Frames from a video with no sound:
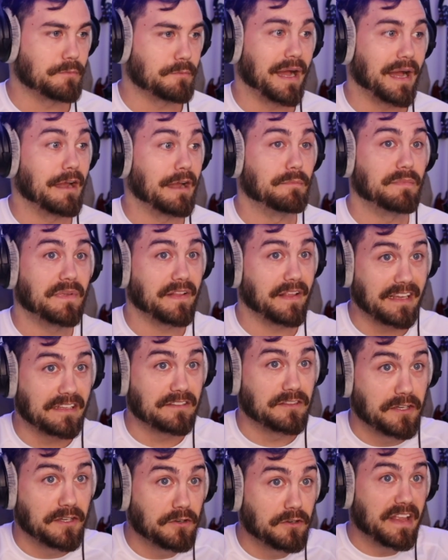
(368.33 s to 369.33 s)
random. I'm like
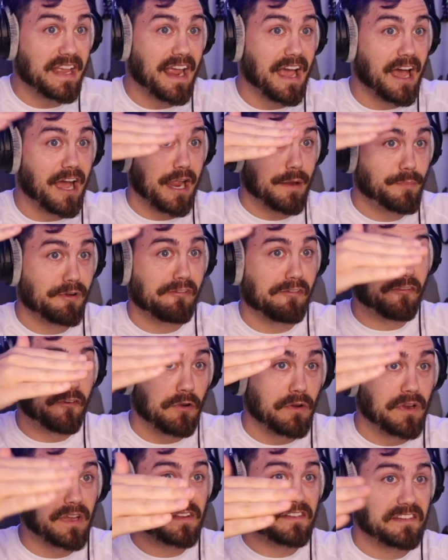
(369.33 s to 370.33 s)
literally hyper
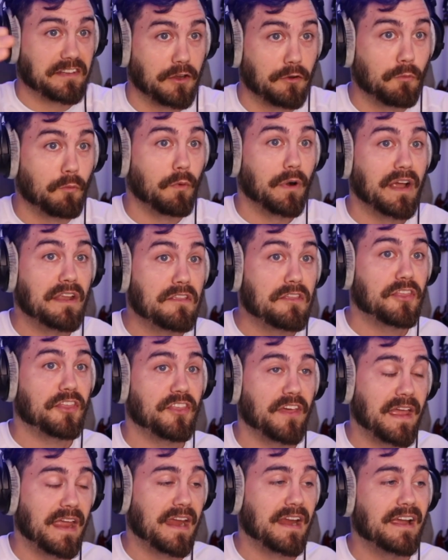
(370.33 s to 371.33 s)
focused on one
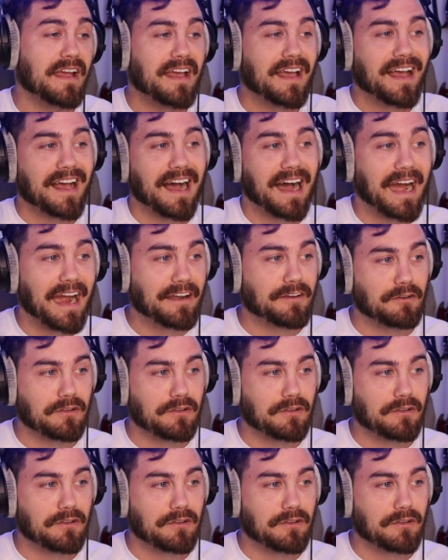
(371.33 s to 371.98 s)
thing. I don't